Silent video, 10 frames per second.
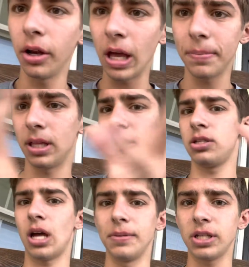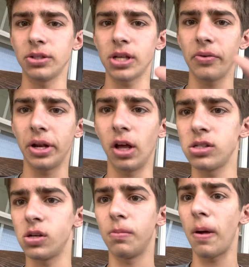can get up But this. I'm just outside right now,
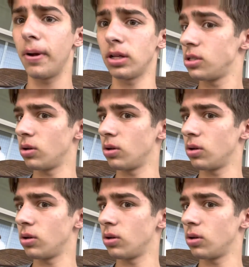so my parents